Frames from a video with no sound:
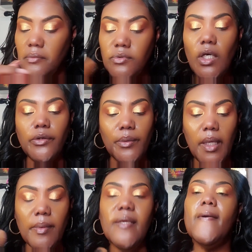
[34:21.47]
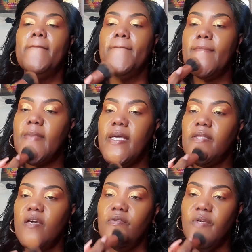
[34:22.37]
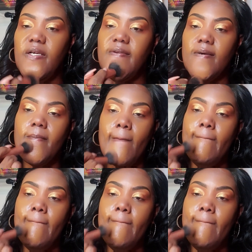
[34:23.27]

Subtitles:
Y'all know what I mean. Can't think of it right now.